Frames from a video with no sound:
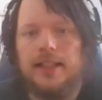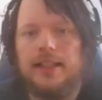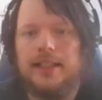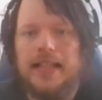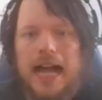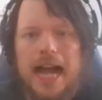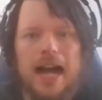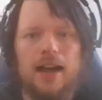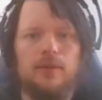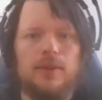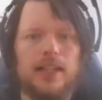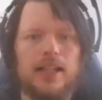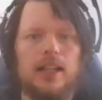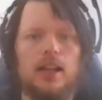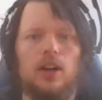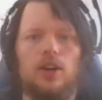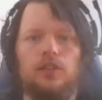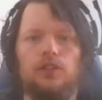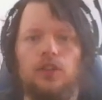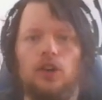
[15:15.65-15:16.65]
Now we can
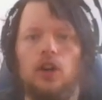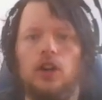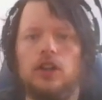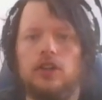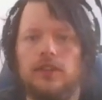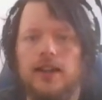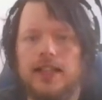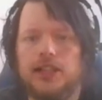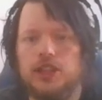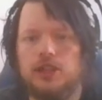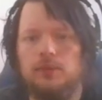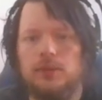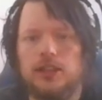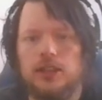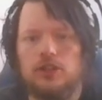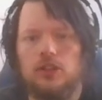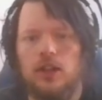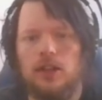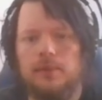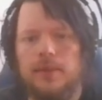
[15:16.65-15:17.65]
go full aggression with
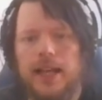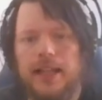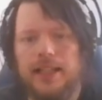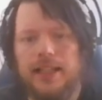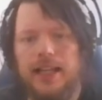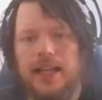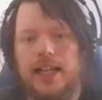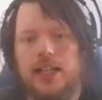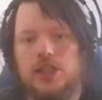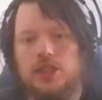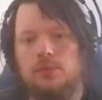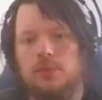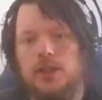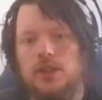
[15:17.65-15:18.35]
the Dogmatika engine.